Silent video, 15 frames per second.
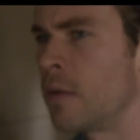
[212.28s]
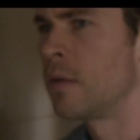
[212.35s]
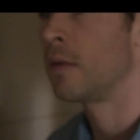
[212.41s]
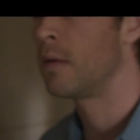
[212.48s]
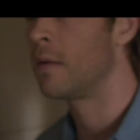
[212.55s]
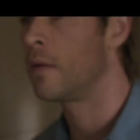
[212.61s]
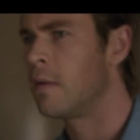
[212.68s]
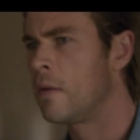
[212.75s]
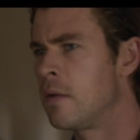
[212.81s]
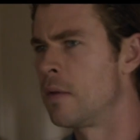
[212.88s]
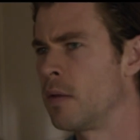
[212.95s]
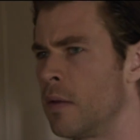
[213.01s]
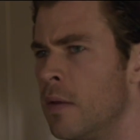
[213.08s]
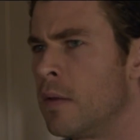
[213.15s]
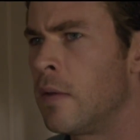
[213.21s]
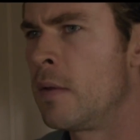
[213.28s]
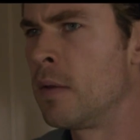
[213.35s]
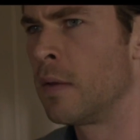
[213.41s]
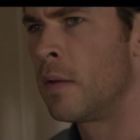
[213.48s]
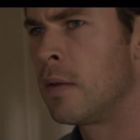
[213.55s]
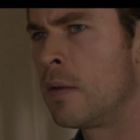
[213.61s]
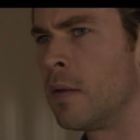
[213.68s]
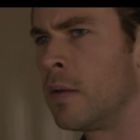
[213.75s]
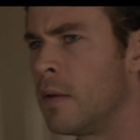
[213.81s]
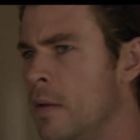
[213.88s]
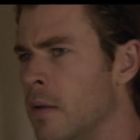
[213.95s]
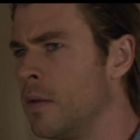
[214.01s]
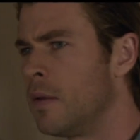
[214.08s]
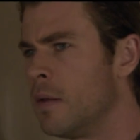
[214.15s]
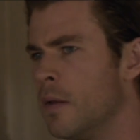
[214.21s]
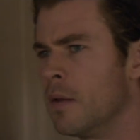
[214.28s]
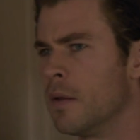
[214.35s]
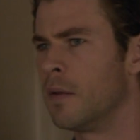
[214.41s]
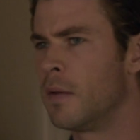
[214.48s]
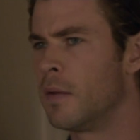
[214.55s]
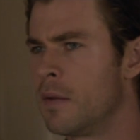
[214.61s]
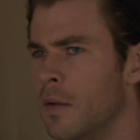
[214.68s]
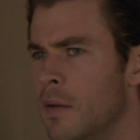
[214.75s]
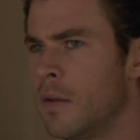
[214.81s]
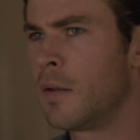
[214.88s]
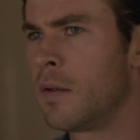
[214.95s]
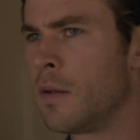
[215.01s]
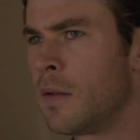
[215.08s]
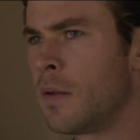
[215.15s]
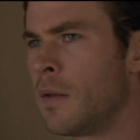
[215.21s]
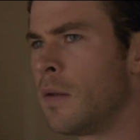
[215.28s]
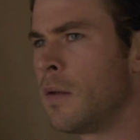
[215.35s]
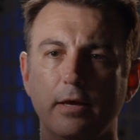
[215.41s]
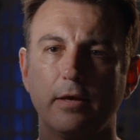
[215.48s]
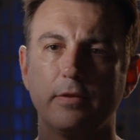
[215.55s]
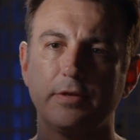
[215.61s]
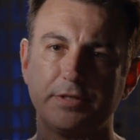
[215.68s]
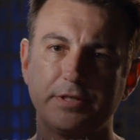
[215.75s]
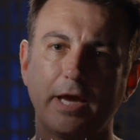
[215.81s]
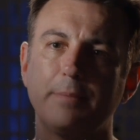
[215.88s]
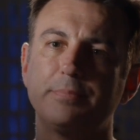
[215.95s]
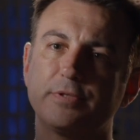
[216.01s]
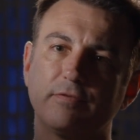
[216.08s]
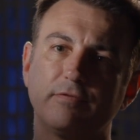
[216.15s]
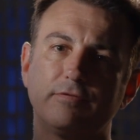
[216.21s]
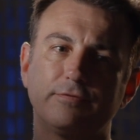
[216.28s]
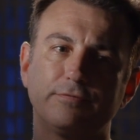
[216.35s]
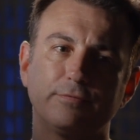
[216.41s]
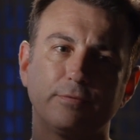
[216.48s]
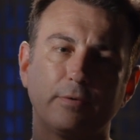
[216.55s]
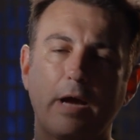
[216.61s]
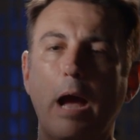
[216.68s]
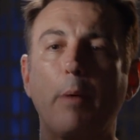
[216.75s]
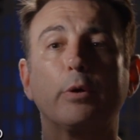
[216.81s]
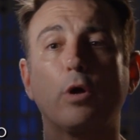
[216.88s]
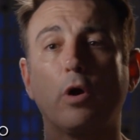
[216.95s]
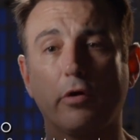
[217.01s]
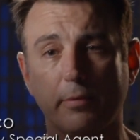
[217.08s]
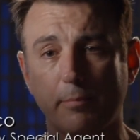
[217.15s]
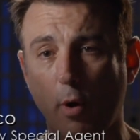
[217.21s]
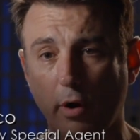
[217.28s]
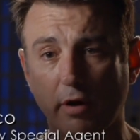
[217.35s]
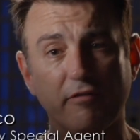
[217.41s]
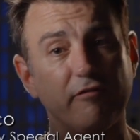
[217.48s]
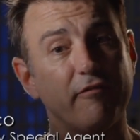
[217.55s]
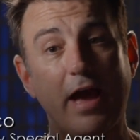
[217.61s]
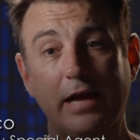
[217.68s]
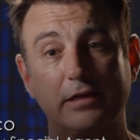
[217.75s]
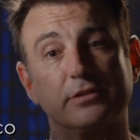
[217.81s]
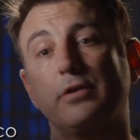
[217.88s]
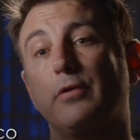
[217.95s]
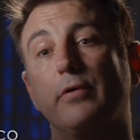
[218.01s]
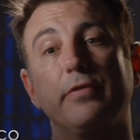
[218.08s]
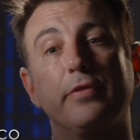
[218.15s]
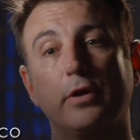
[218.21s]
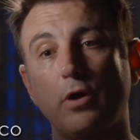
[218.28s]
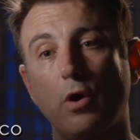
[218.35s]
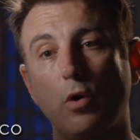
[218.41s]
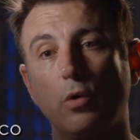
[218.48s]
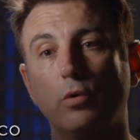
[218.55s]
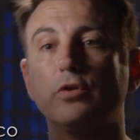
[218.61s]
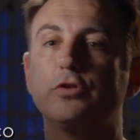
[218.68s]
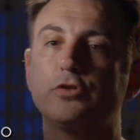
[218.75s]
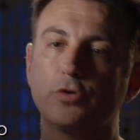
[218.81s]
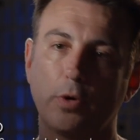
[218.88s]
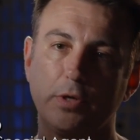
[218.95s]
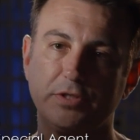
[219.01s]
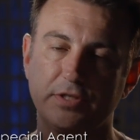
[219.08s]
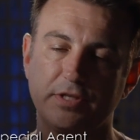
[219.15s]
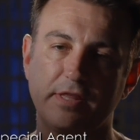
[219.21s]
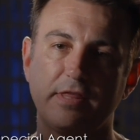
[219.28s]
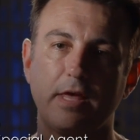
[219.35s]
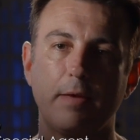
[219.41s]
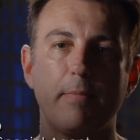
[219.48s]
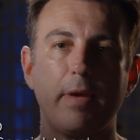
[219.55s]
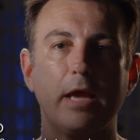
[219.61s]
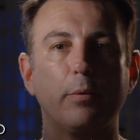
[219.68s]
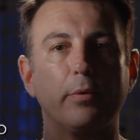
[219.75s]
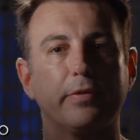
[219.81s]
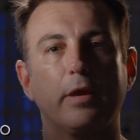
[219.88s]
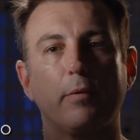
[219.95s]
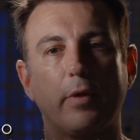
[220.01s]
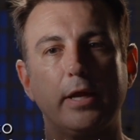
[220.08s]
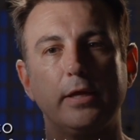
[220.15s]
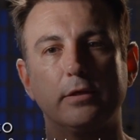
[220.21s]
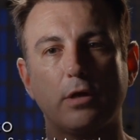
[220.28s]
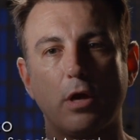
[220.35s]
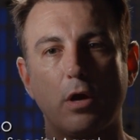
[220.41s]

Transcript: There can be some hints to who does what by the types of, I would call them artifacts that are in the code, the choices that they make when they write